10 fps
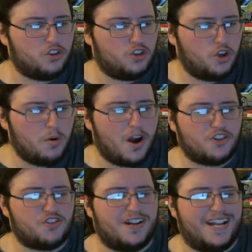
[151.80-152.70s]

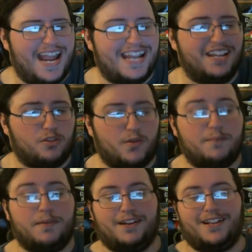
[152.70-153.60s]
$283
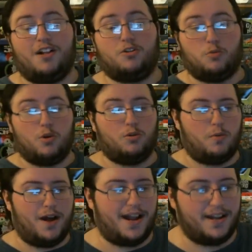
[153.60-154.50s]
million
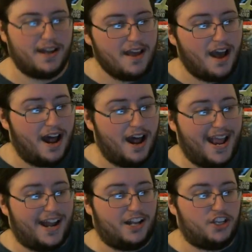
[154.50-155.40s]
worldwide. It
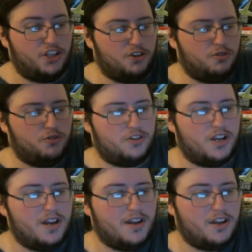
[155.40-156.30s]
had a huge,
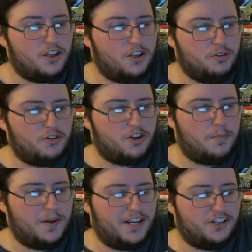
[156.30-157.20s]
huge
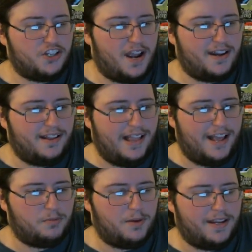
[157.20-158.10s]
opening in China
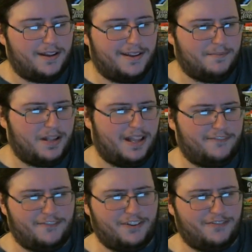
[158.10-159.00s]
last weekend. It made like
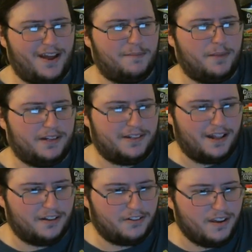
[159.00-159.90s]
$55 million.
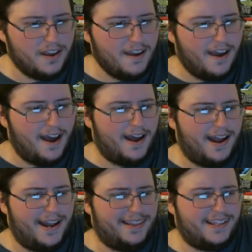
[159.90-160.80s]

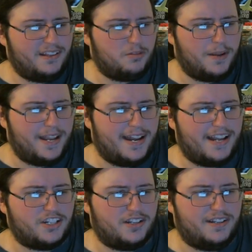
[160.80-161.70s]
I think this weekend
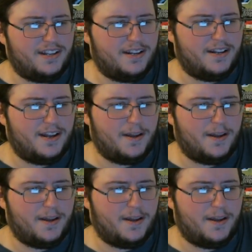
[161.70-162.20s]
actually did